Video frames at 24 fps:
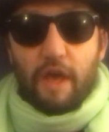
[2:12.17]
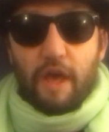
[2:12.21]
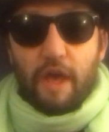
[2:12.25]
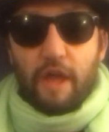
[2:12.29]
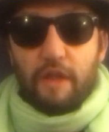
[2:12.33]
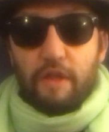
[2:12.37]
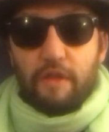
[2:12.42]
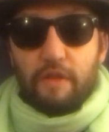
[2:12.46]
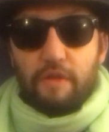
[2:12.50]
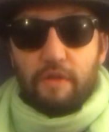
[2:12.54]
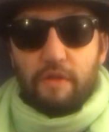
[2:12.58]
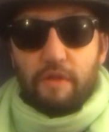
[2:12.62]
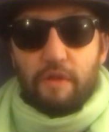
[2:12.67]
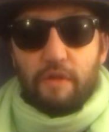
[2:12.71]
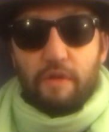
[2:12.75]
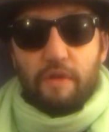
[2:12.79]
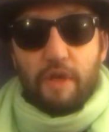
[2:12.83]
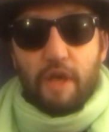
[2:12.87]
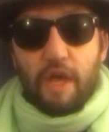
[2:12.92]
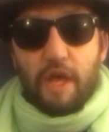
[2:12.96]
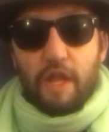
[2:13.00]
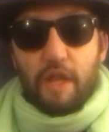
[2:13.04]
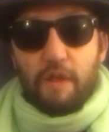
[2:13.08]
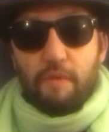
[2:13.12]
And
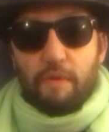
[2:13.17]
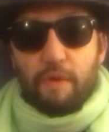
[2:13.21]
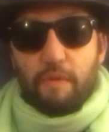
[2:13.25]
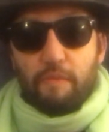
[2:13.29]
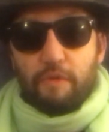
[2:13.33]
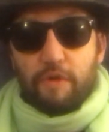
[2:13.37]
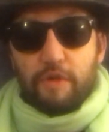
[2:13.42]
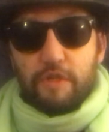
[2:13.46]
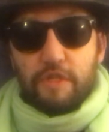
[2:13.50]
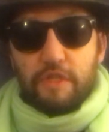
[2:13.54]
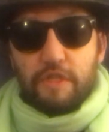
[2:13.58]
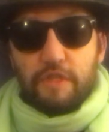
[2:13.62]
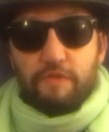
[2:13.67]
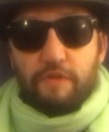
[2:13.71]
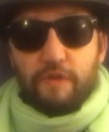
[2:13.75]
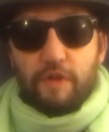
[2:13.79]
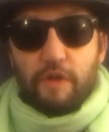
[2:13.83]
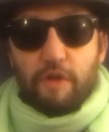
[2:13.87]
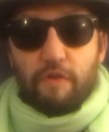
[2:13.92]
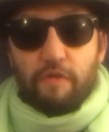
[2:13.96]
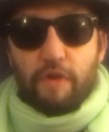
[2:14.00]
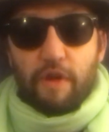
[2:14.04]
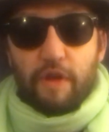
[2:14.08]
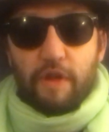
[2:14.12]
anyone watching this
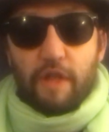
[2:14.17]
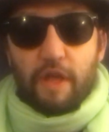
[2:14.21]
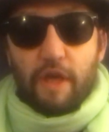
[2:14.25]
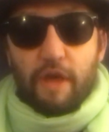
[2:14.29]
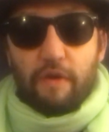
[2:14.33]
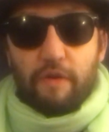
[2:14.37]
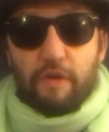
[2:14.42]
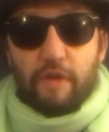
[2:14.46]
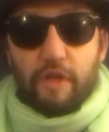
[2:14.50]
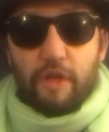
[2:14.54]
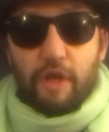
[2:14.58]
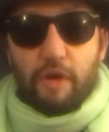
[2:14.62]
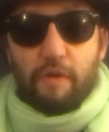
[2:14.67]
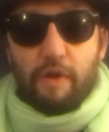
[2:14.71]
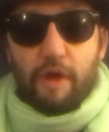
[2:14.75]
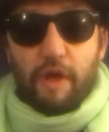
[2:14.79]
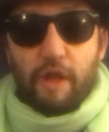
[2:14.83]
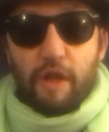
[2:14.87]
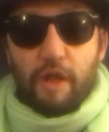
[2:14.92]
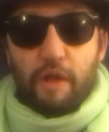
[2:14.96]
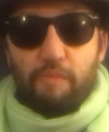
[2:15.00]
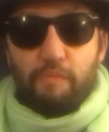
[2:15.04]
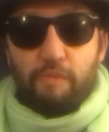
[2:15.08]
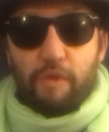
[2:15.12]
video right now can go
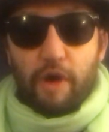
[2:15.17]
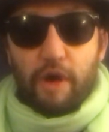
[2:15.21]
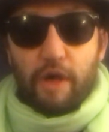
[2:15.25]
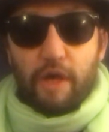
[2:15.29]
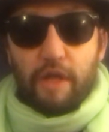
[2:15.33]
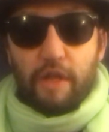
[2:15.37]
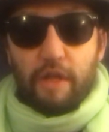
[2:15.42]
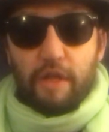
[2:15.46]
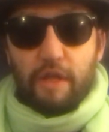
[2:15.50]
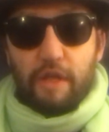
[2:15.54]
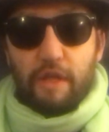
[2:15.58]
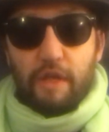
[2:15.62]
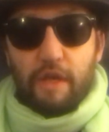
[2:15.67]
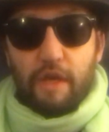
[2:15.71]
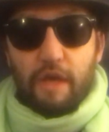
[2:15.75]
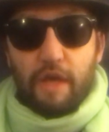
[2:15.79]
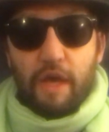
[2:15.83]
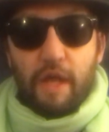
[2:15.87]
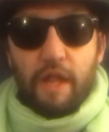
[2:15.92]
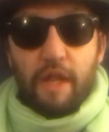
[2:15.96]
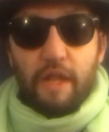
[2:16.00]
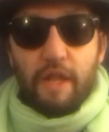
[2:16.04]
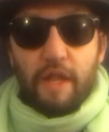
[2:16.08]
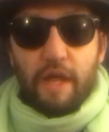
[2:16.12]
out and buy it,
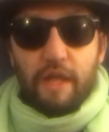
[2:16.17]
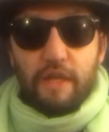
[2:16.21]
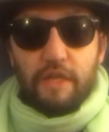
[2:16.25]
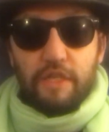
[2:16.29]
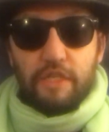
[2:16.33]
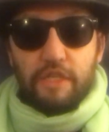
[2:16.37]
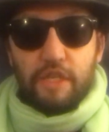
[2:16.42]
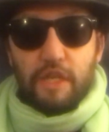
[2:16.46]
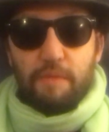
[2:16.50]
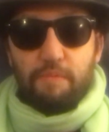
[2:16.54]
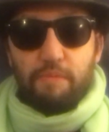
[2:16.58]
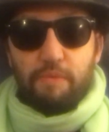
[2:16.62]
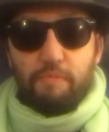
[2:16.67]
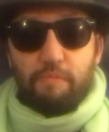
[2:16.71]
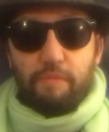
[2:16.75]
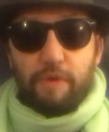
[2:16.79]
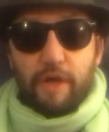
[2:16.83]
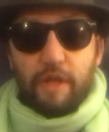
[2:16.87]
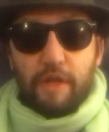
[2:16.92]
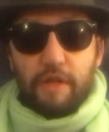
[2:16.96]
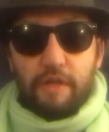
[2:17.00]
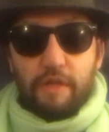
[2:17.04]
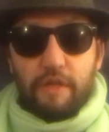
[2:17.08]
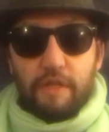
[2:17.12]
and it ain't cheap,
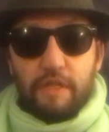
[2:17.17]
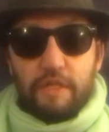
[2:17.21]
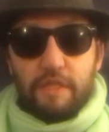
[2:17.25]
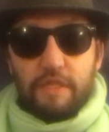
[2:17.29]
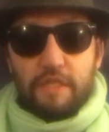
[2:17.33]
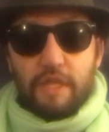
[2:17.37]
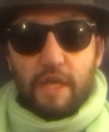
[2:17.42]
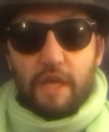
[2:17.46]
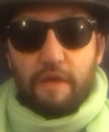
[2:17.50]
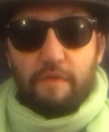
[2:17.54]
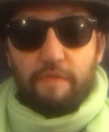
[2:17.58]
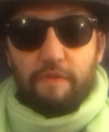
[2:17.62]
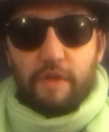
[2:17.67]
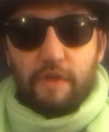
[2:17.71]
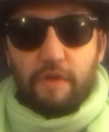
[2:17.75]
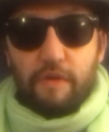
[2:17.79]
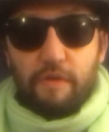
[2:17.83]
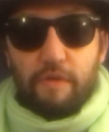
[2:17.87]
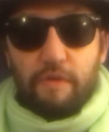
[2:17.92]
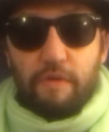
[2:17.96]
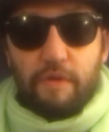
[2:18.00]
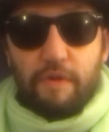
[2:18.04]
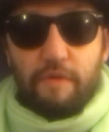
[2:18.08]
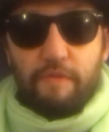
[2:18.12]
but it's there for
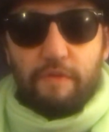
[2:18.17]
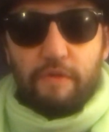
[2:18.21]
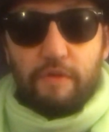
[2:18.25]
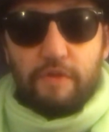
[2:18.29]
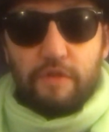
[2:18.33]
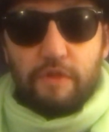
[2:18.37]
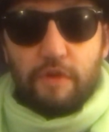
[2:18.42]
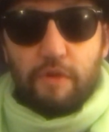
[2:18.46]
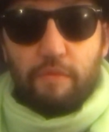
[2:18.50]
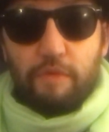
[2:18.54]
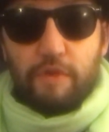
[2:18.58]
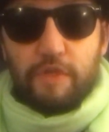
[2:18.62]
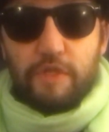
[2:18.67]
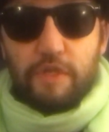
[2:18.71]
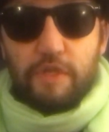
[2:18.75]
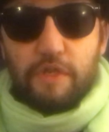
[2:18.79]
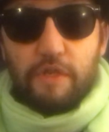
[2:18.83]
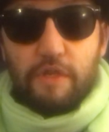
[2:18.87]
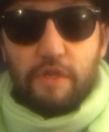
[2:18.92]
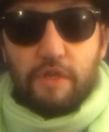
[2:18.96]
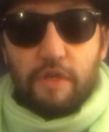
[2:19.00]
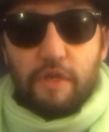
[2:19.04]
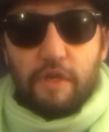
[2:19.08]
you if you so wish it.